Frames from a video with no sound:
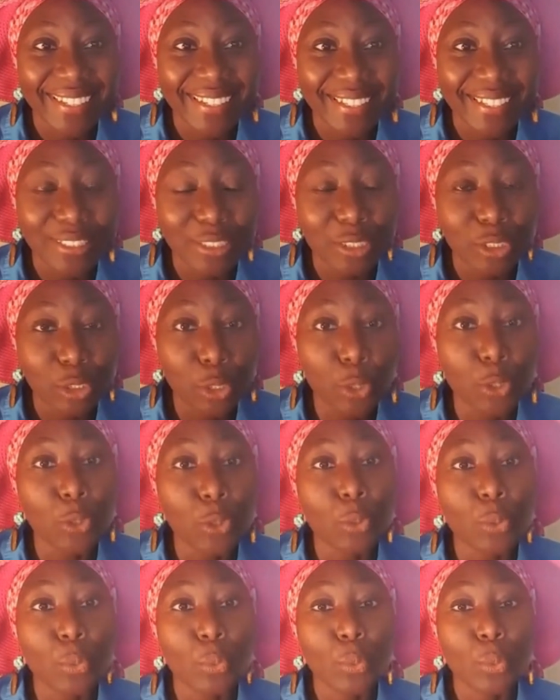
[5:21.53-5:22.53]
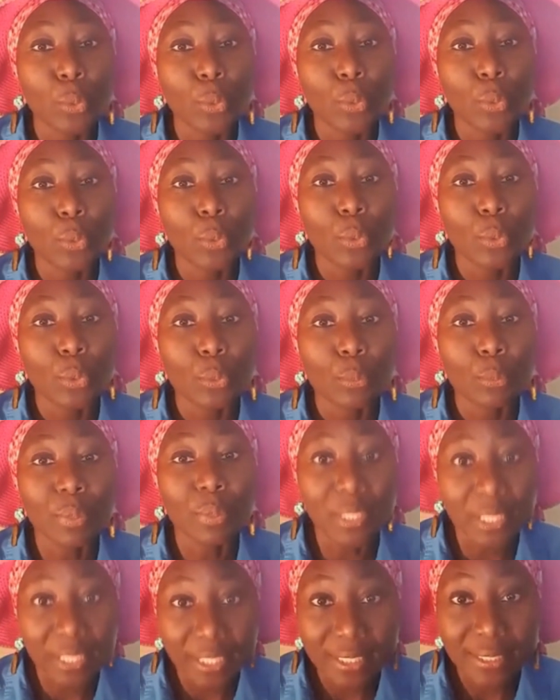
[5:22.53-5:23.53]
So
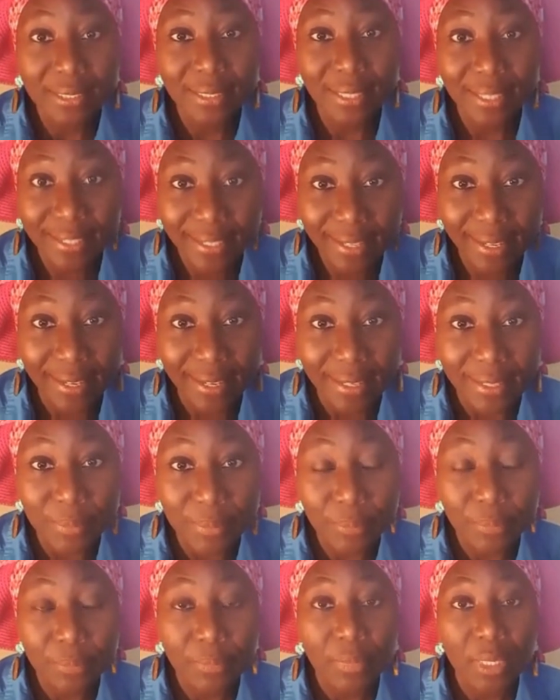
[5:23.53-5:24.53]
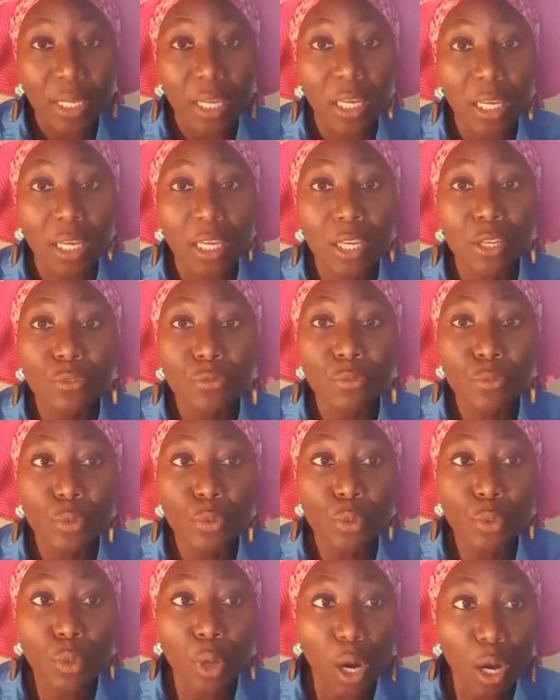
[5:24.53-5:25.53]
please, again, if
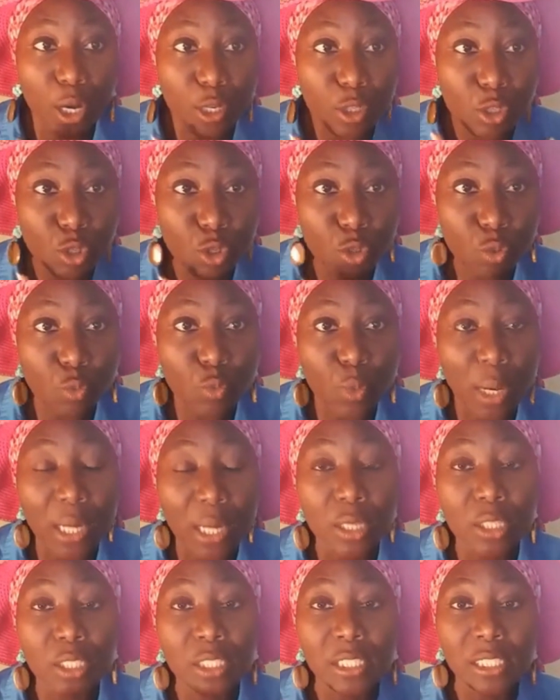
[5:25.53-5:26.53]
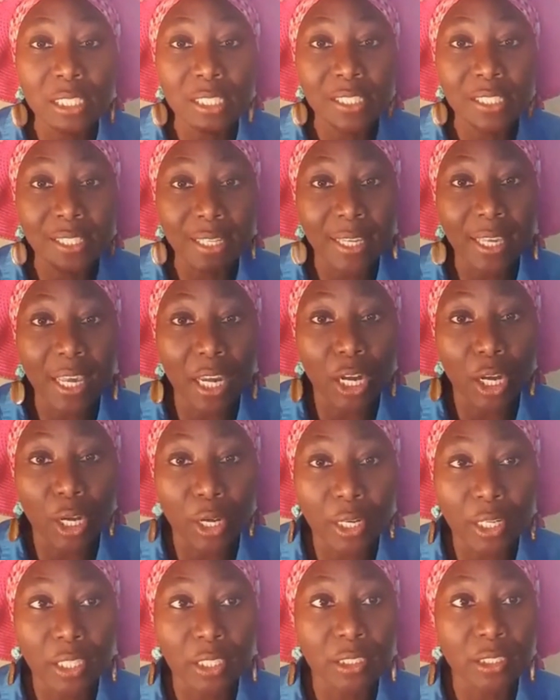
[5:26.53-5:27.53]
you are struggling in the
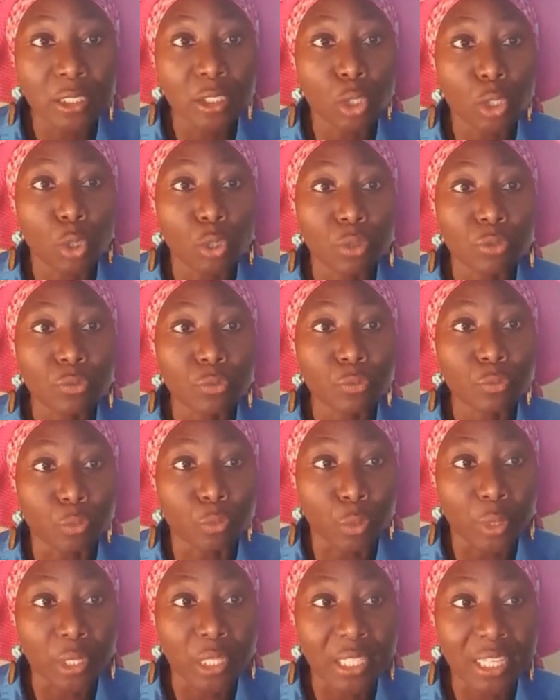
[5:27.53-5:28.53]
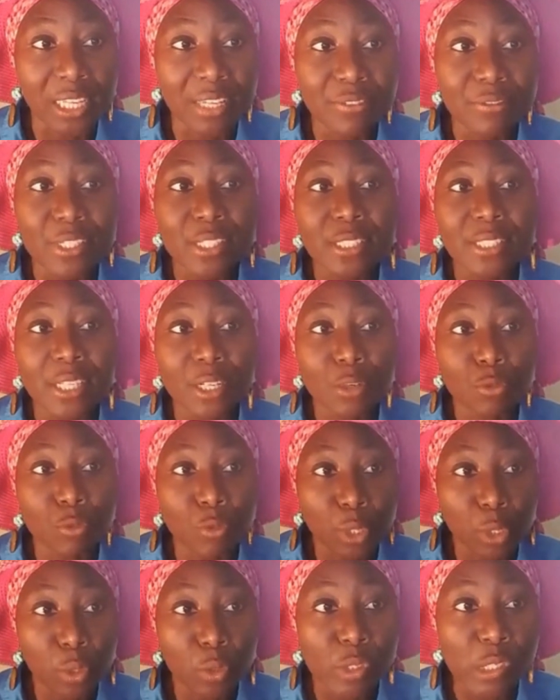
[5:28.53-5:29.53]
areas of forgiveness and
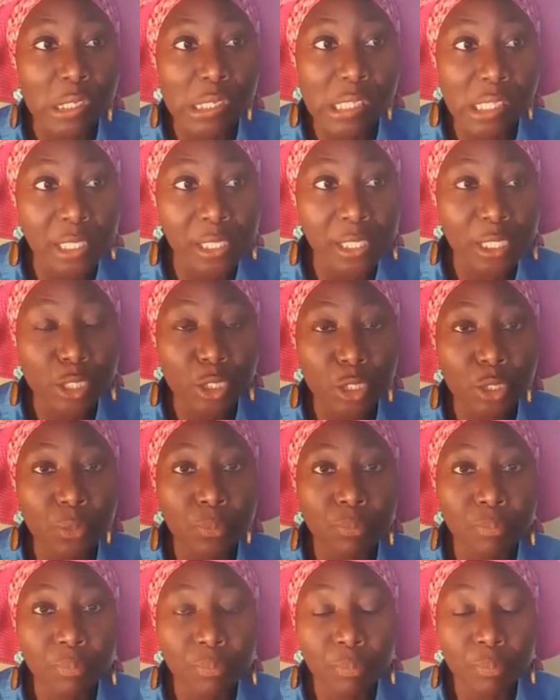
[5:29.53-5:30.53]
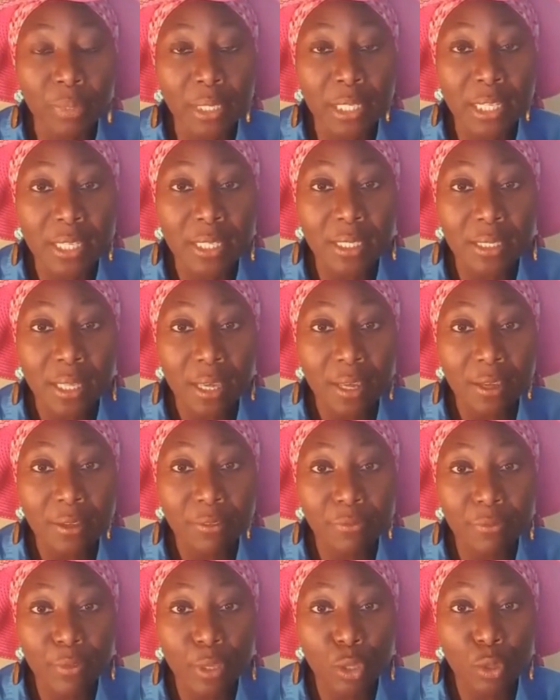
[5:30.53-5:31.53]
reconciliation, please
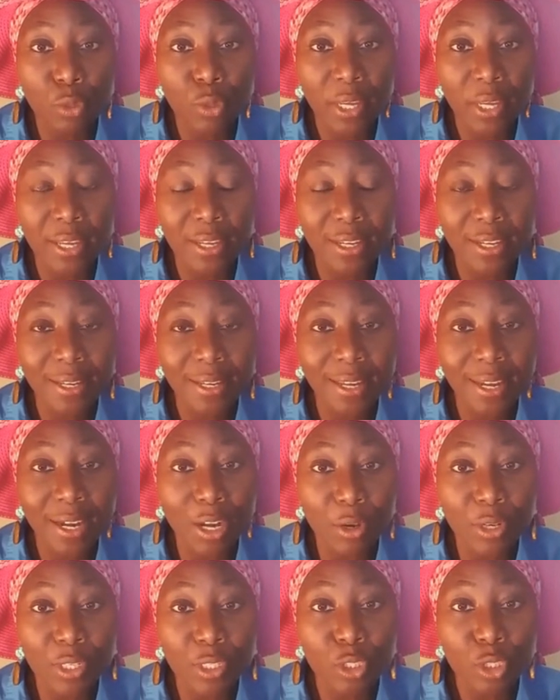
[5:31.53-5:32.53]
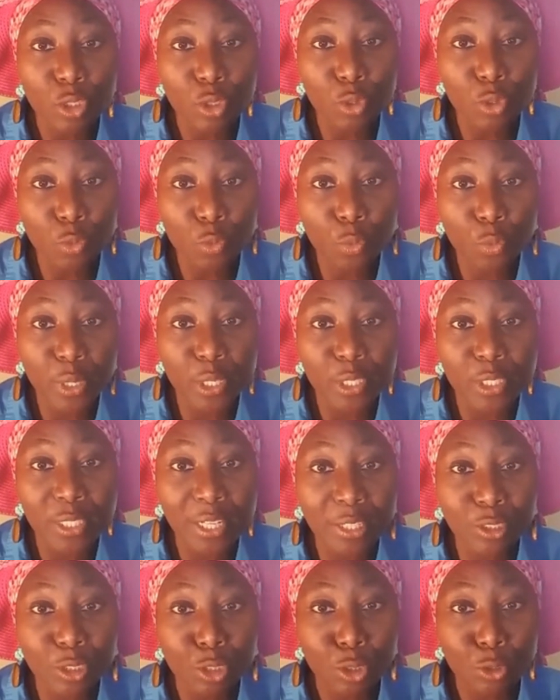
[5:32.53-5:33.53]
feel encouraged to reach
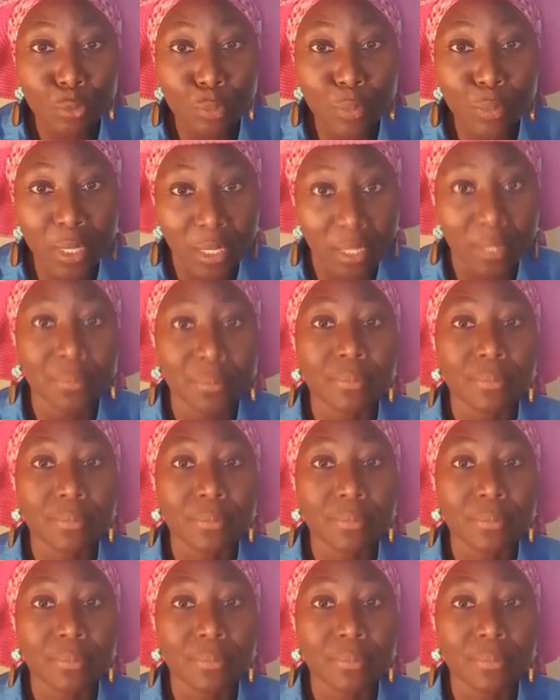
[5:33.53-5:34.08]
out to me.